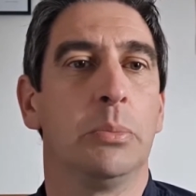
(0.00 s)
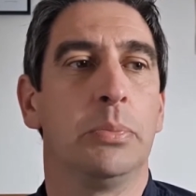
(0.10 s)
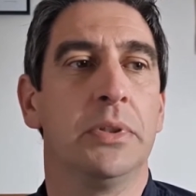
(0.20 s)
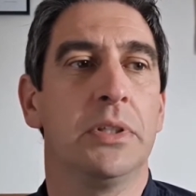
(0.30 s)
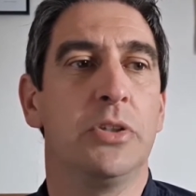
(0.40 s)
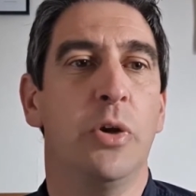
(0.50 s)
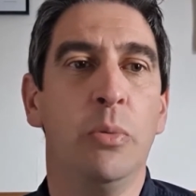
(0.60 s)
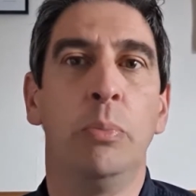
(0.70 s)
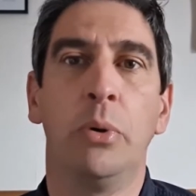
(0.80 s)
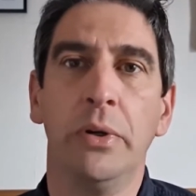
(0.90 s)
But there's
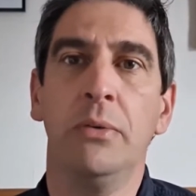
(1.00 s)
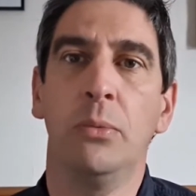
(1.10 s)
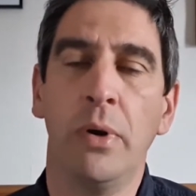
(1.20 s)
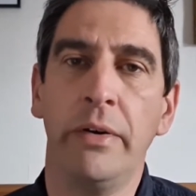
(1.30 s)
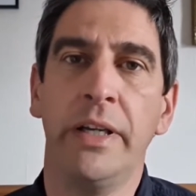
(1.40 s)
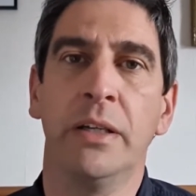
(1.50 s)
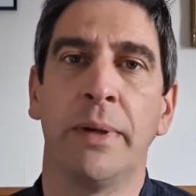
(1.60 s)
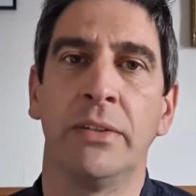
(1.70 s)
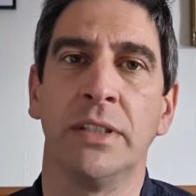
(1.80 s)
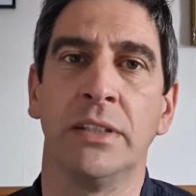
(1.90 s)
no point worrying
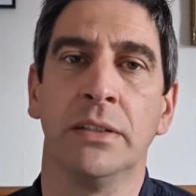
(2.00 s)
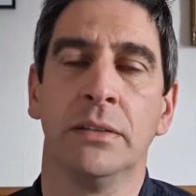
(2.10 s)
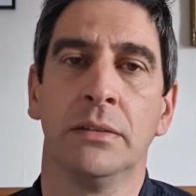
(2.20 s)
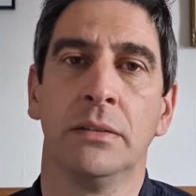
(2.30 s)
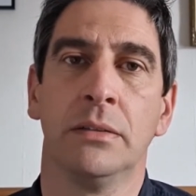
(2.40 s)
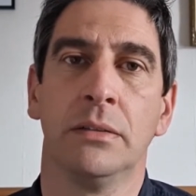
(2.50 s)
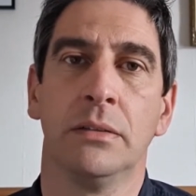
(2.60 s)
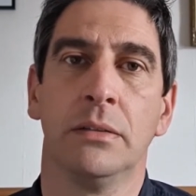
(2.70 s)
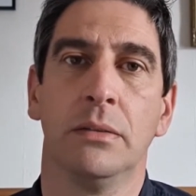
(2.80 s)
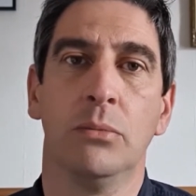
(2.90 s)
about it.
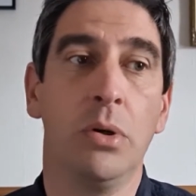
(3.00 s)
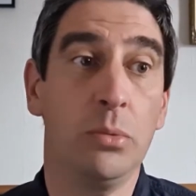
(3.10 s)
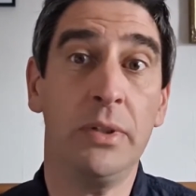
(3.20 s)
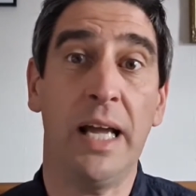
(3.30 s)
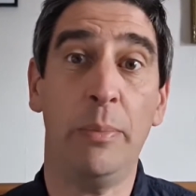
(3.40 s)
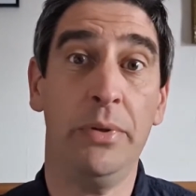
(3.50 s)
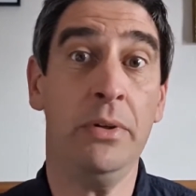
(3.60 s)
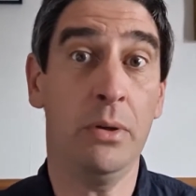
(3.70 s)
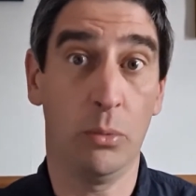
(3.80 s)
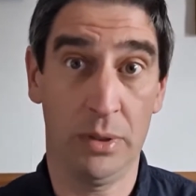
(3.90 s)
What will
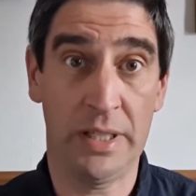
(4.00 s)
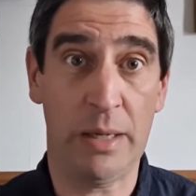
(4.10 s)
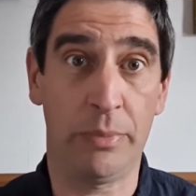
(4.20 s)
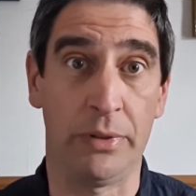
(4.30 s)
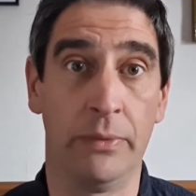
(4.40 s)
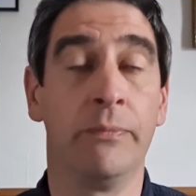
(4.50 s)
happen, will happen.